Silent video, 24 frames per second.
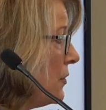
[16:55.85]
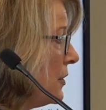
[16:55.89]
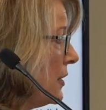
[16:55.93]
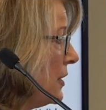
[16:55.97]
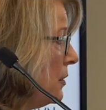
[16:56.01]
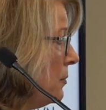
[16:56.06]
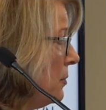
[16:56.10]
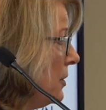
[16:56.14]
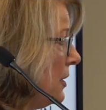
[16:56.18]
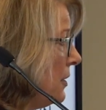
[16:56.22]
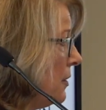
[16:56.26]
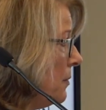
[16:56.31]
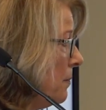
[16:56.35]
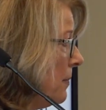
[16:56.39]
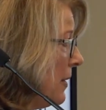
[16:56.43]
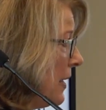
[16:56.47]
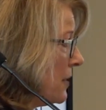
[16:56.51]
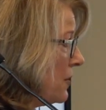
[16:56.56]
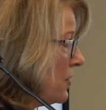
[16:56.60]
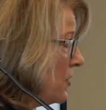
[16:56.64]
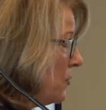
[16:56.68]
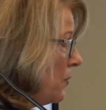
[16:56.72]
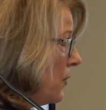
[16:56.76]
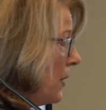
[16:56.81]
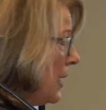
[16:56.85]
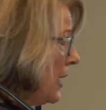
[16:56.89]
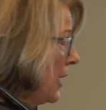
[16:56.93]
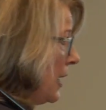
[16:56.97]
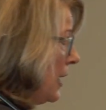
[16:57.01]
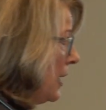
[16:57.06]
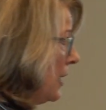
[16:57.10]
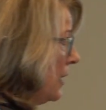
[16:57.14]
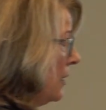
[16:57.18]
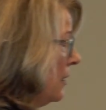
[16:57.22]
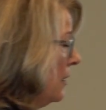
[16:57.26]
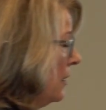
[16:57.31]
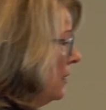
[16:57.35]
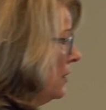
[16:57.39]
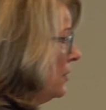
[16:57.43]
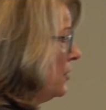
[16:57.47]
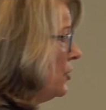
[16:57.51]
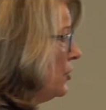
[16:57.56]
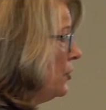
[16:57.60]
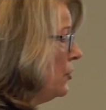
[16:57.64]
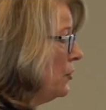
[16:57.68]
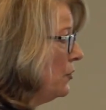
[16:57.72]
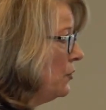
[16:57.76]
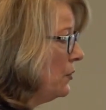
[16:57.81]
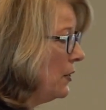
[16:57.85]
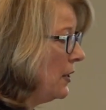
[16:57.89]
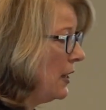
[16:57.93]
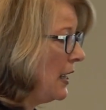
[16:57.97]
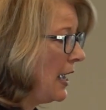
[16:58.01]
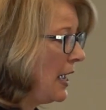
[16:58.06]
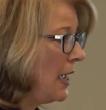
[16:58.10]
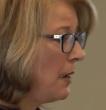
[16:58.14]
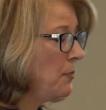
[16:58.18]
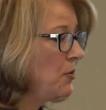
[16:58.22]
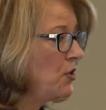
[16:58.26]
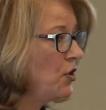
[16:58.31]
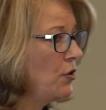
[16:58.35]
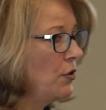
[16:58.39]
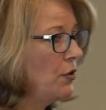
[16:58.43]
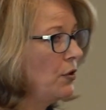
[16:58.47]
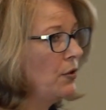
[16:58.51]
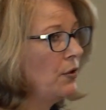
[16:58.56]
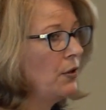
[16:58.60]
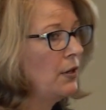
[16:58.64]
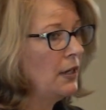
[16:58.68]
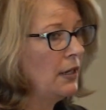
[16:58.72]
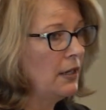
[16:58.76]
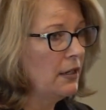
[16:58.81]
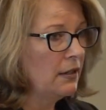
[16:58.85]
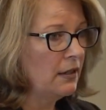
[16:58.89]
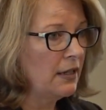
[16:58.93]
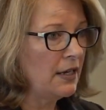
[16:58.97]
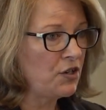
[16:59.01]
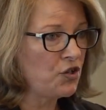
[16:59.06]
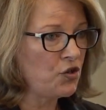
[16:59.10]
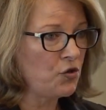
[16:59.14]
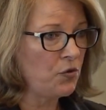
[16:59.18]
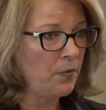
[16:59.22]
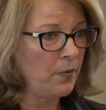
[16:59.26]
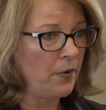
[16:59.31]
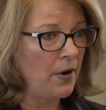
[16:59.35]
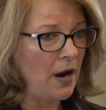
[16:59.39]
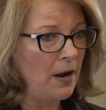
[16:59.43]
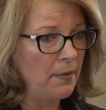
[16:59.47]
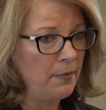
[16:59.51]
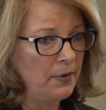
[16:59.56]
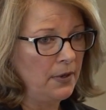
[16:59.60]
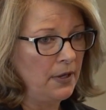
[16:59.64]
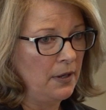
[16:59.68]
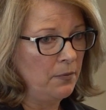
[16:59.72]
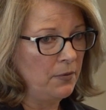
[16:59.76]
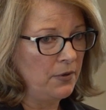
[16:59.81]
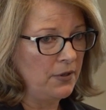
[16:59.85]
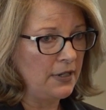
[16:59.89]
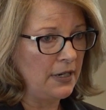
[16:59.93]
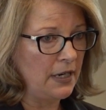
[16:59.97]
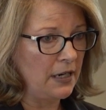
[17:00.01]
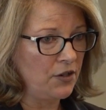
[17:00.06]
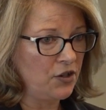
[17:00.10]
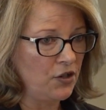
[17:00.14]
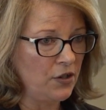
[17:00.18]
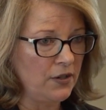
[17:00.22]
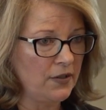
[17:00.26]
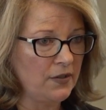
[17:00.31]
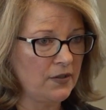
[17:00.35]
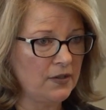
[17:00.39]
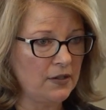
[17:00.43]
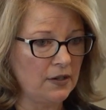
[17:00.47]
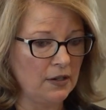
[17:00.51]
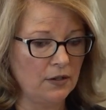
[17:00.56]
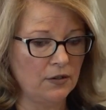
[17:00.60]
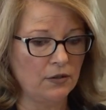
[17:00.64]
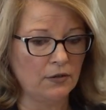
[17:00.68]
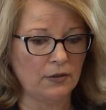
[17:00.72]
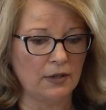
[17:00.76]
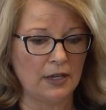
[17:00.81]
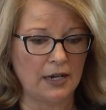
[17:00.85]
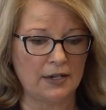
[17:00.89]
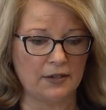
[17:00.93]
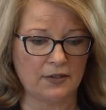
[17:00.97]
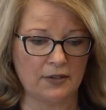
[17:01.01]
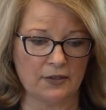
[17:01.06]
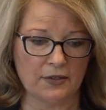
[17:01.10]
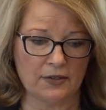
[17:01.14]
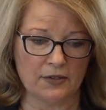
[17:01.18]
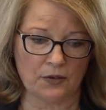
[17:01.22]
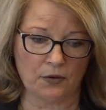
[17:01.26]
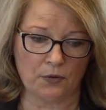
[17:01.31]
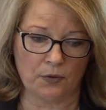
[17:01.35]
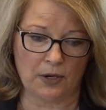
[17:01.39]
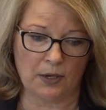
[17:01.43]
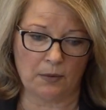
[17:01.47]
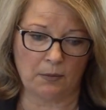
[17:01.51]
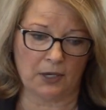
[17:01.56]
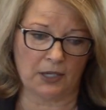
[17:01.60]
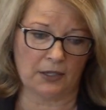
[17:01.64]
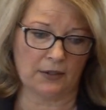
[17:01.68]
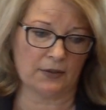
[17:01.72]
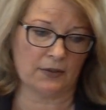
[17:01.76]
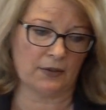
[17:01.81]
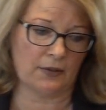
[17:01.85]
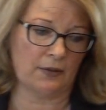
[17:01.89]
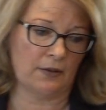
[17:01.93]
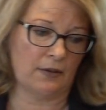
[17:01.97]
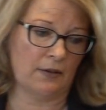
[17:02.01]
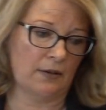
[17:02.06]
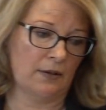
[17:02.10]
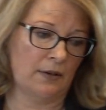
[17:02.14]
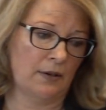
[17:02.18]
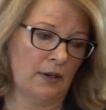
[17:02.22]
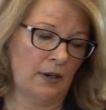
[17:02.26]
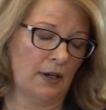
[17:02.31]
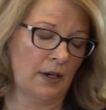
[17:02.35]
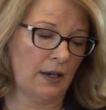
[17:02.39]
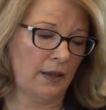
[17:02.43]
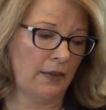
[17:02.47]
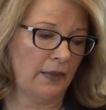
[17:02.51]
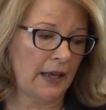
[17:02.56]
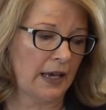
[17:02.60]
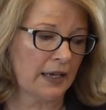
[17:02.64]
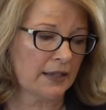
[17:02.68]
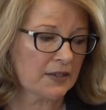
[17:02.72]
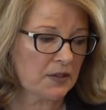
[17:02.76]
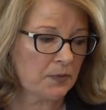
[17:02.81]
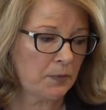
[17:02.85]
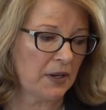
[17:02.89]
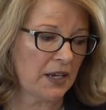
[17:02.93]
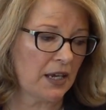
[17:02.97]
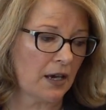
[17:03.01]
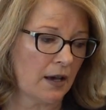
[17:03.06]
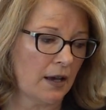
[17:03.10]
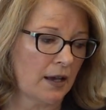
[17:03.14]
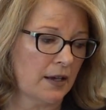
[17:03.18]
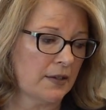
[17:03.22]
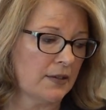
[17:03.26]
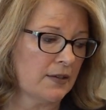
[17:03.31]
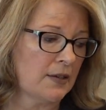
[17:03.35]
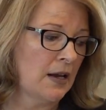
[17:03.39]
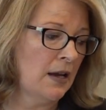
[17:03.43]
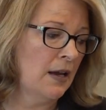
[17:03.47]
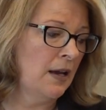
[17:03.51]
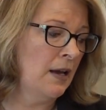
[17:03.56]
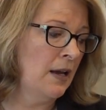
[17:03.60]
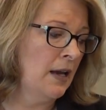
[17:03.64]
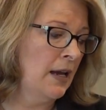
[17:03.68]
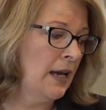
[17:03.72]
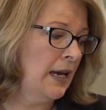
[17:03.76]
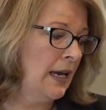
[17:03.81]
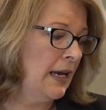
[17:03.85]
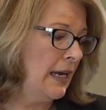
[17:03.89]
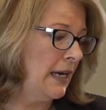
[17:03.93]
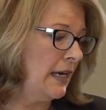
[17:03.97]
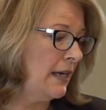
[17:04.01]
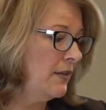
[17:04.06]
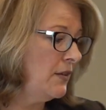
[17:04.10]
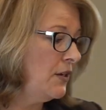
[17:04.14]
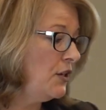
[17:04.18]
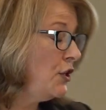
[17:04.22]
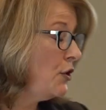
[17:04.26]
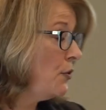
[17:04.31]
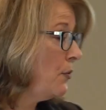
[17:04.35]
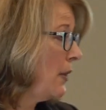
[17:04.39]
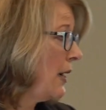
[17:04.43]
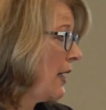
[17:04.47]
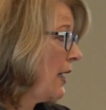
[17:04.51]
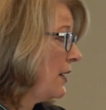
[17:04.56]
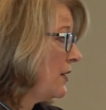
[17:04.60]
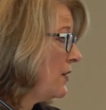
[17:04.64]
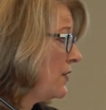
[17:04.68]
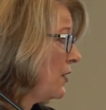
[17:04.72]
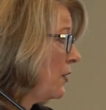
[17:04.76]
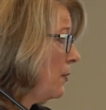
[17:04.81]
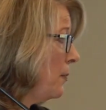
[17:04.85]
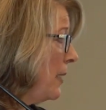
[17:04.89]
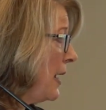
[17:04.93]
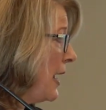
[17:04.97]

going to be the best way to capture intellectual property protections in your license agreements. And that's because in the US, our